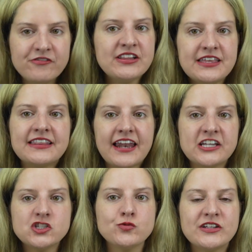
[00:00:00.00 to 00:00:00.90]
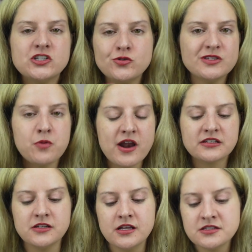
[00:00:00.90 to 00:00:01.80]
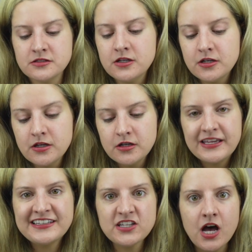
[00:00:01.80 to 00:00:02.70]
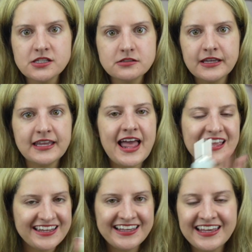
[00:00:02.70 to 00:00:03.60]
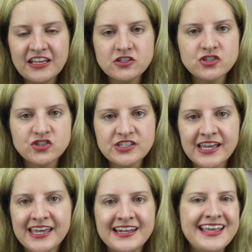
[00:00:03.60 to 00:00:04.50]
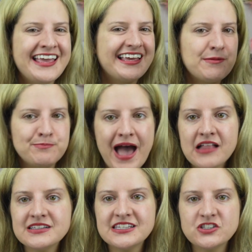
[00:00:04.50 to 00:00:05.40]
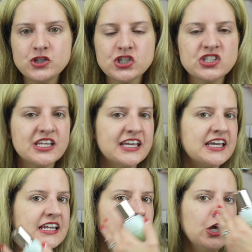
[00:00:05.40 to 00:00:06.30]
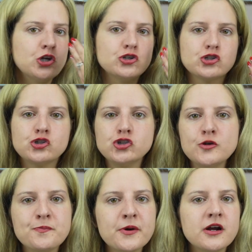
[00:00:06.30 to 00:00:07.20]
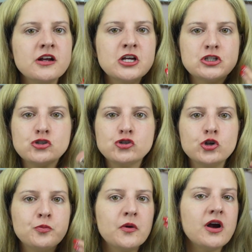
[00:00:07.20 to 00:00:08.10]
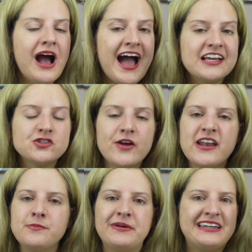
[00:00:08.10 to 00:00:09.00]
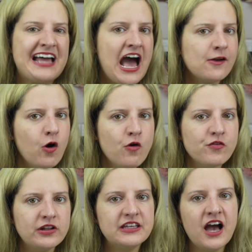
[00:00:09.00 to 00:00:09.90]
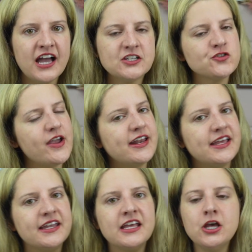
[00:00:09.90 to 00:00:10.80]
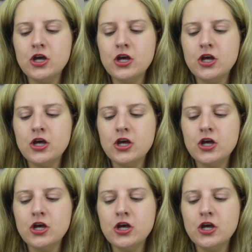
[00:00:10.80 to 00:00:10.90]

Everything that I just read to you, this product does. It does. Like, it heals your skin, balances your skin. You're super, super hydrated, but not overly hydrated.